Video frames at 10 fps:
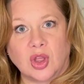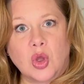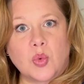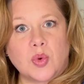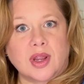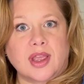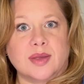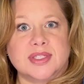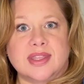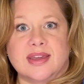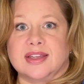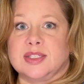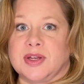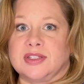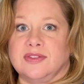when it comes to that
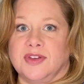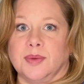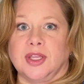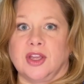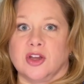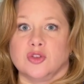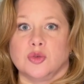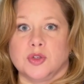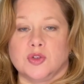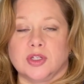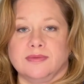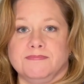expected family contribution.